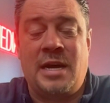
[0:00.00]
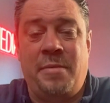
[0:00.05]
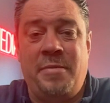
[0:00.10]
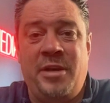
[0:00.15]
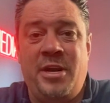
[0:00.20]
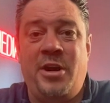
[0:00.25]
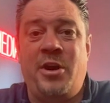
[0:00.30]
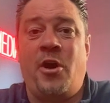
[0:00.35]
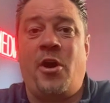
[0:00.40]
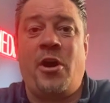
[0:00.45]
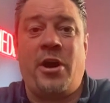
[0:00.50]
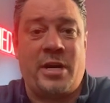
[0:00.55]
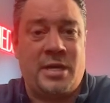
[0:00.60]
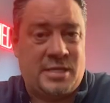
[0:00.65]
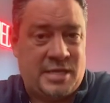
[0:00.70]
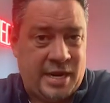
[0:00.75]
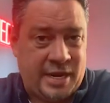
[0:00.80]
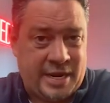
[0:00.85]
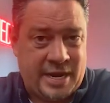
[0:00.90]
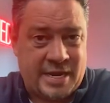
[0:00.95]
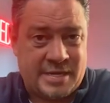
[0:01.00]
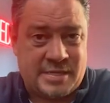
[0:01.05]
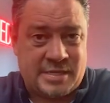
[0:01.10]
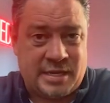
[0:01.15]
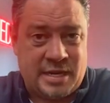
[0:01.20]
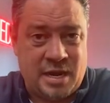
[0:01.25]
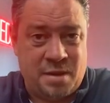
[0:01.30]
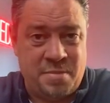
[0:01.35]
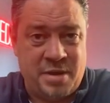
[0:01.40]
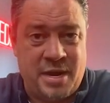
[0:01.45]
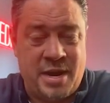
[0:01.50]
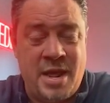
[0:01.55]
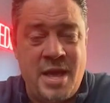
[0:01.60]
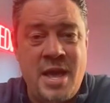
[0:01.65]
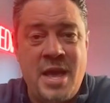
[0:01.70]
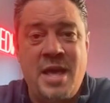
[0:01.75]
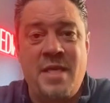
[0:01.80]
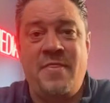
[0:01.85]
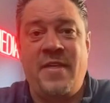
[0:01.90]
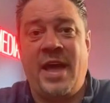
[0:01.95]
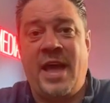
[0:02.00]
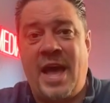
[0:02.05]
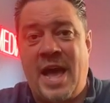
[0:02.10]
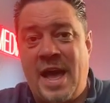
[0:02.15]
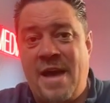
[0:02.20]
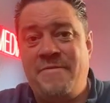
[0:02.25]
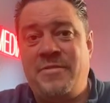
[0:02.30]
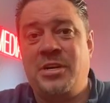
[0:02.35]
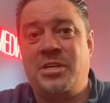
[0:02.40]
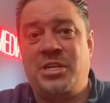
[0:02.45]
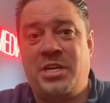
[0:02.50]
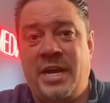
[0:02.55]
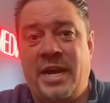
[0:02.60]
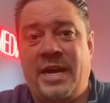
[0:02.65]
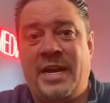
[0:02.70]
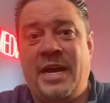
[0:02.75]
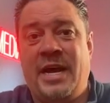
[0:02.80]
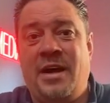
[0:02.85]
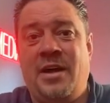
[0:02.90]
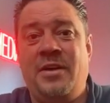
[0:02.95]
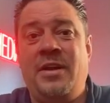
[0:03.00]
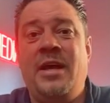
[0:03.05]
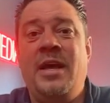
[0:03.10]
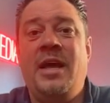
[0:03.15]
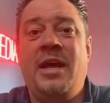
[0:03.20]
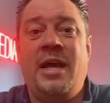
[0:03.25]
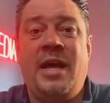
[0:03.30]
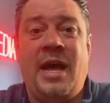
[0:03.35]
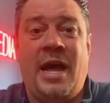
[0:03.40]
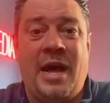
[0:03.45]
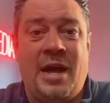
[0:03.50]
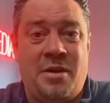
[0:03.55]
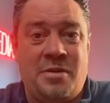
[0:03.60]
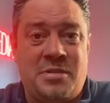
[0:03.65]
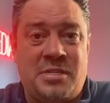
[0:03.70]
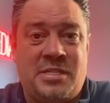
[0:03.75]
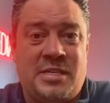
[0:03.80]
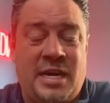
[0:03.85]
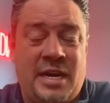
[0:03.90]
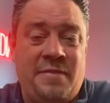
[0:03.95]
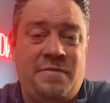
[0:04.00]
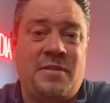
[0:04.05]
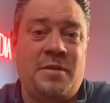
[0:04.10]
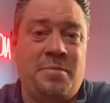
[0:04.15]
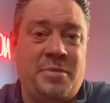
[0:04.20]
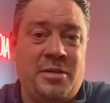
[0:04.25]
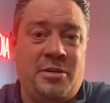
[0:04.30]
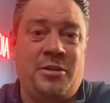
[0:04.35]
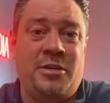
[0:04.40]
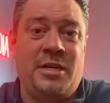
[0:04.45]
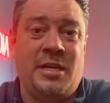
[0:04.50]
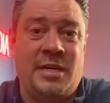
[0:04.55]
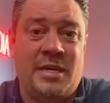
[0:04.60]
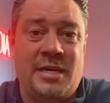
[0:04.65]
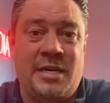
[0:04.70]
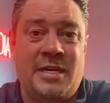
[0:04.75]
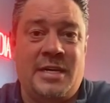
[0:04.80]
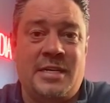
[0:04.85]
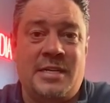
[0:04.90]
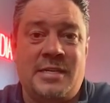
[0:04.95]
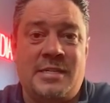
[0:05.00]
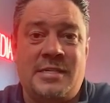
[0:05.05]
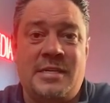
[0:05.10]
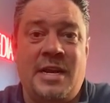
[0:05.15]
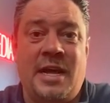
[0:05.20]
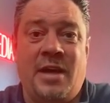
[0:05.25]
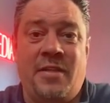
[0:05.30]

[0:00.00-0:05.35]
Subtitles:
in, an architect has to come in. They have to check out how safe the building is. Now